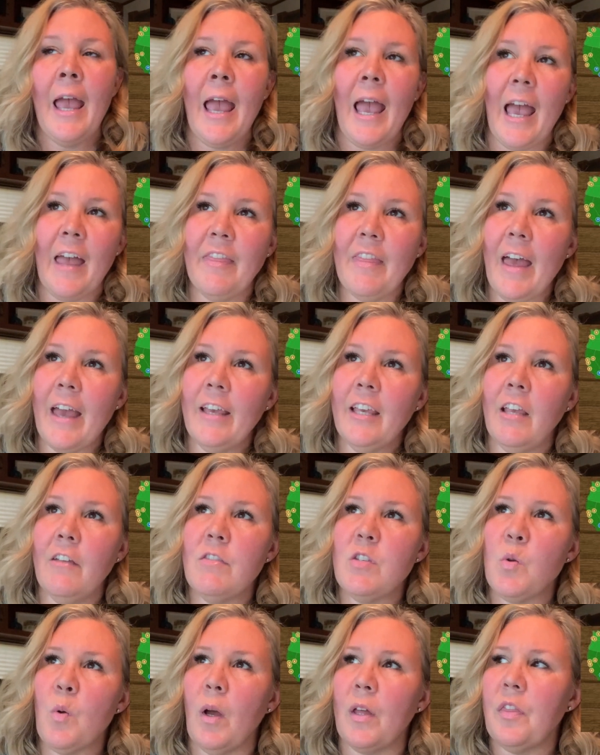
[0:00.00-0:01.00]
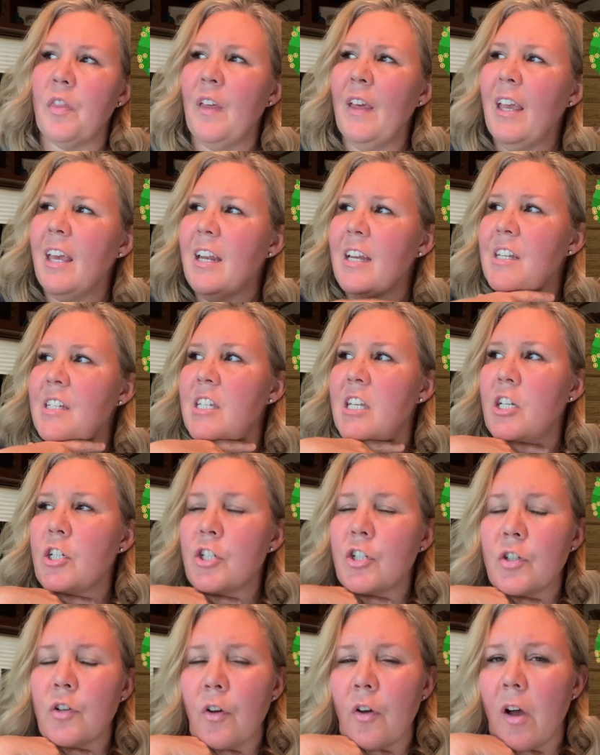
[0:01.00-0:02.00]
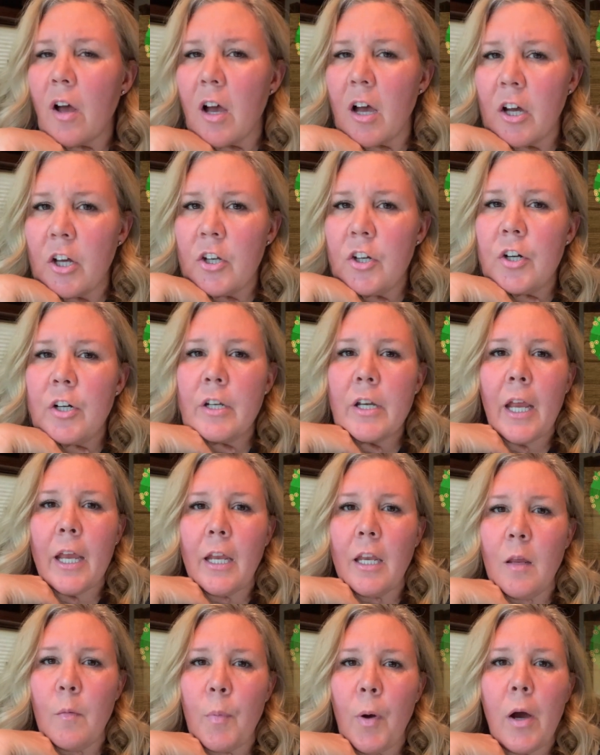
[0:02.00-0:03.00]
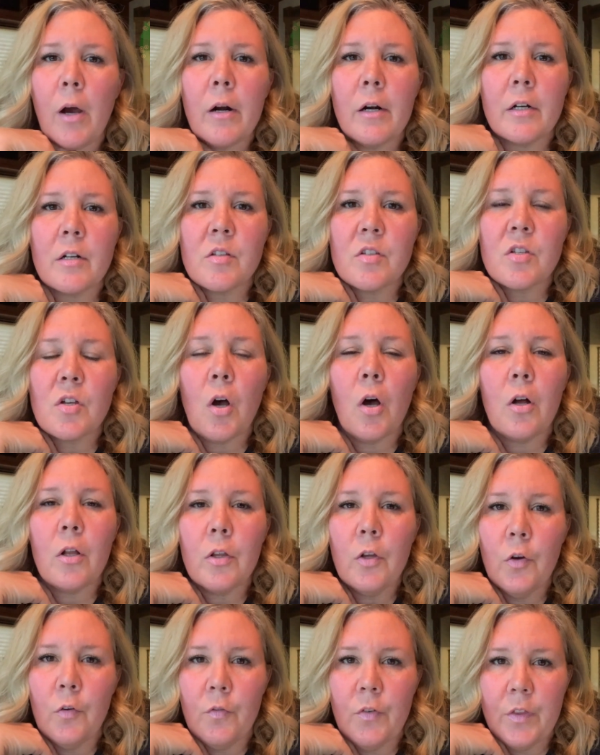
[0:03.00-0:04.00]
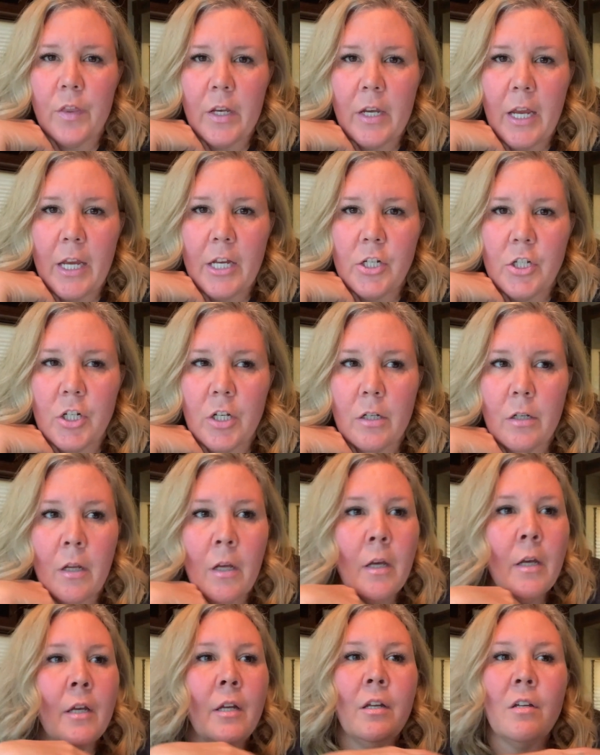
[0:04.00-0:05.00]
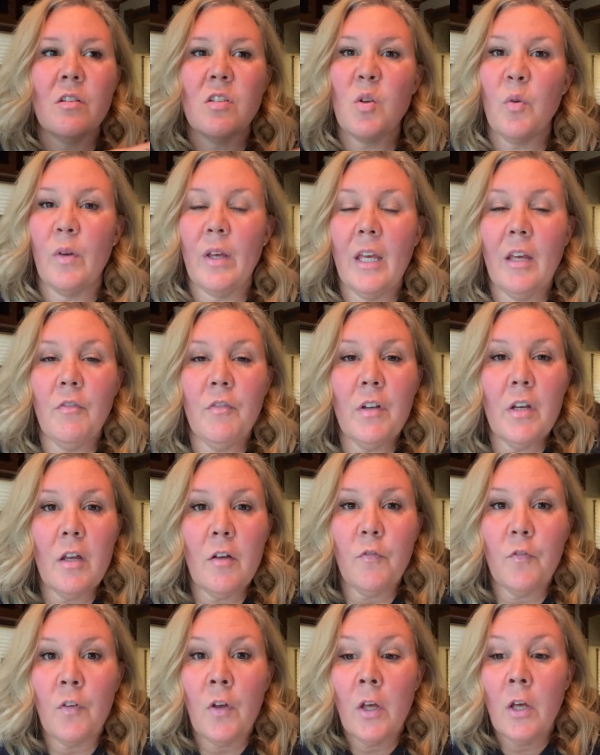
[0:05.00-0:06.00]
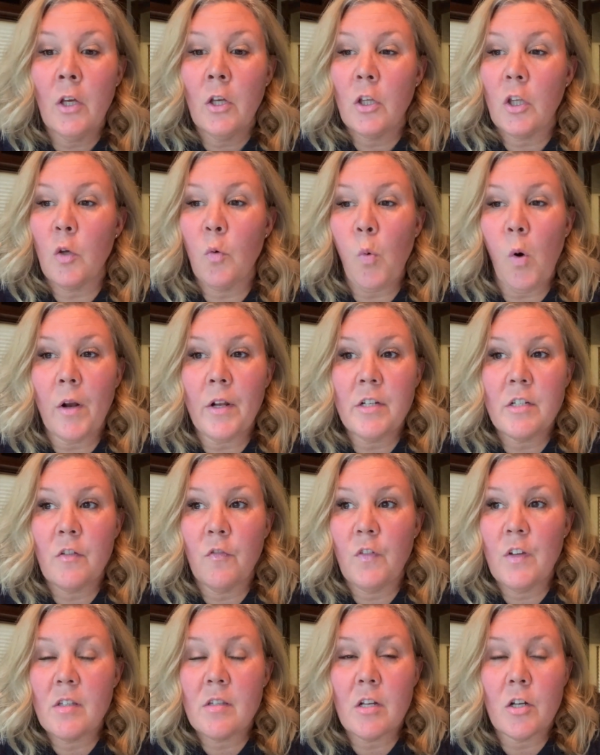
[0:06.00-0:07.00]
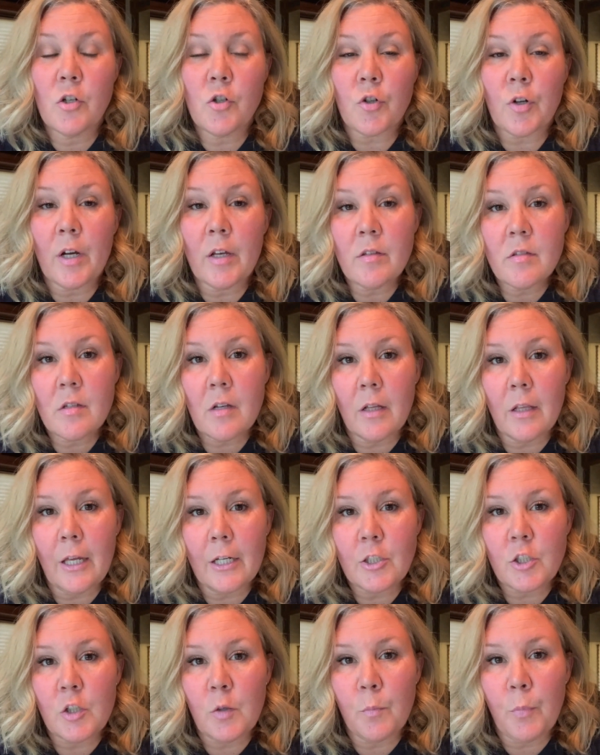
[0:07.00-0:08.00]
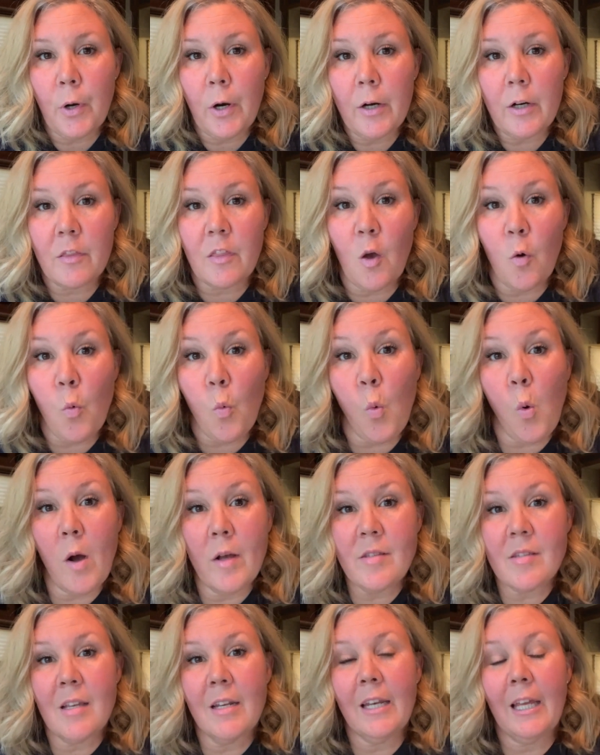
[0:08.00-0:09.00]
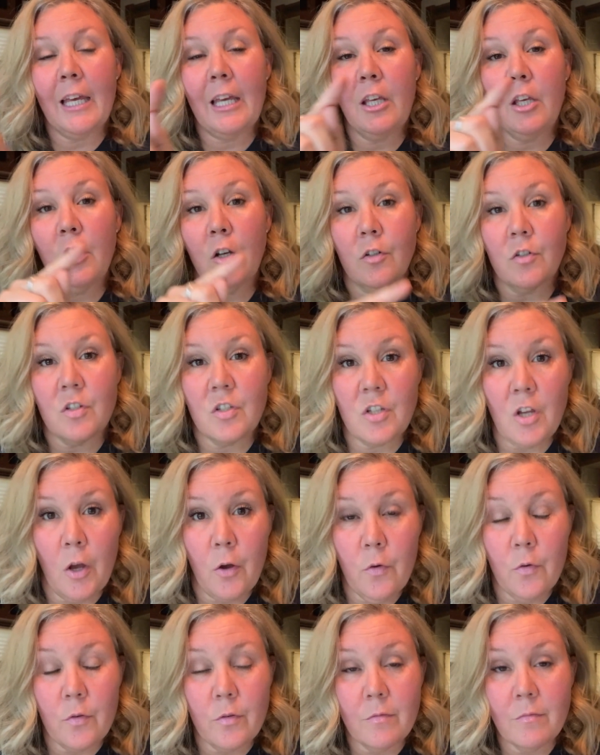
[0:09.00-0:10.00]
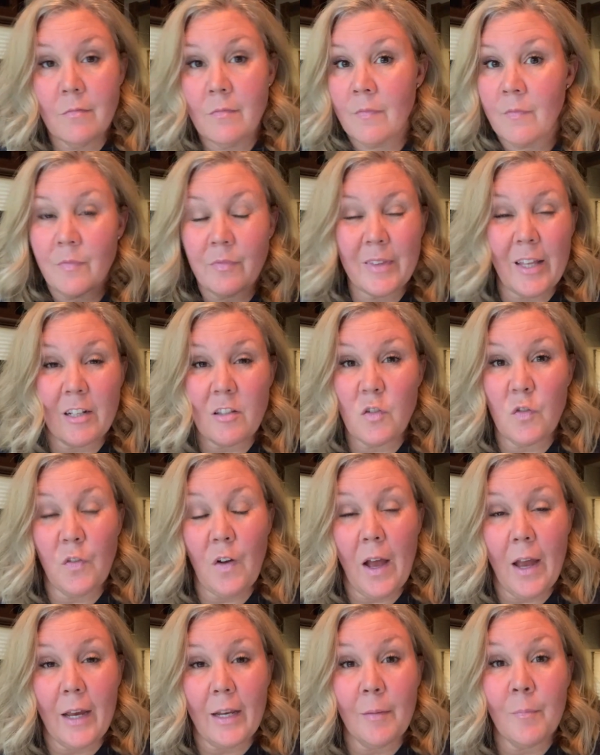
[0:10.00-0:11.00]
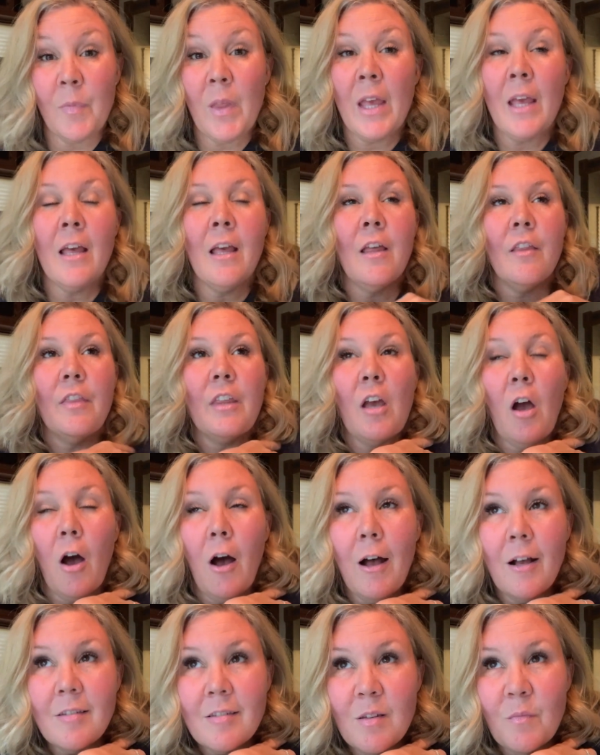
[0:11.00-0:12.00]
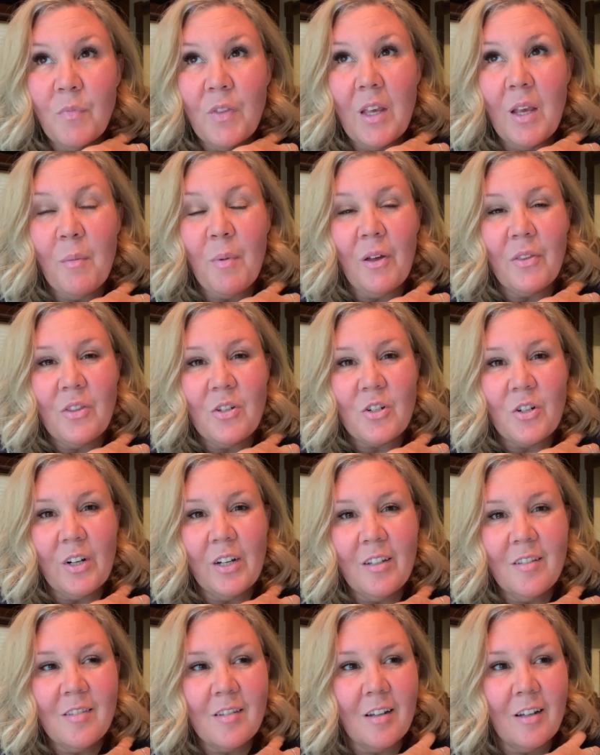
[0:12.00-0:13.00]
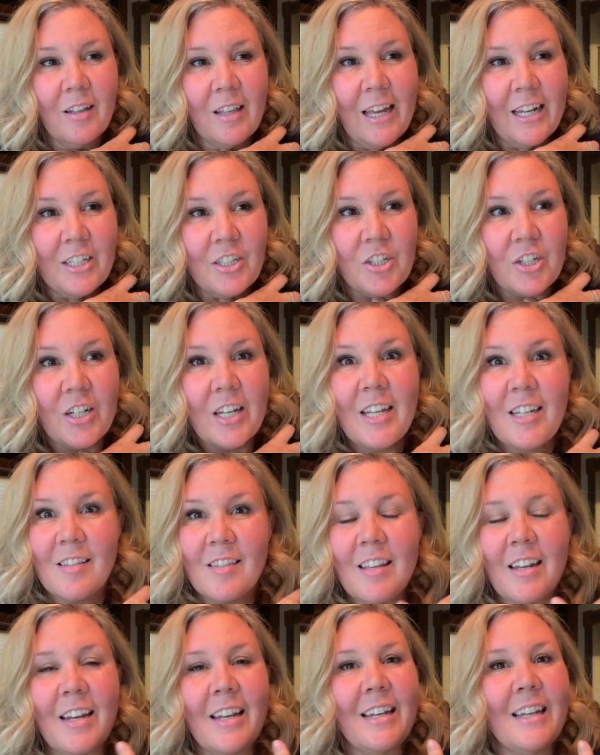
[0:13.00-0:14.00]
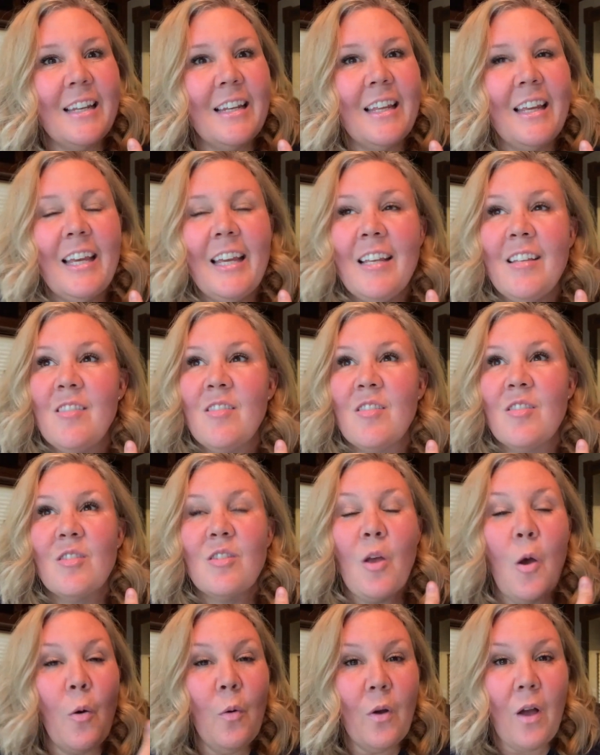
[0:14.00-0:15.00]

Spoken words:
And that gives you, I think, an additional 180 parks all over the nation. So even if you wanted to visit a Trails Collection park that wasn't in your zone, that's fine. The awesome thing about the Trails collection is that it is so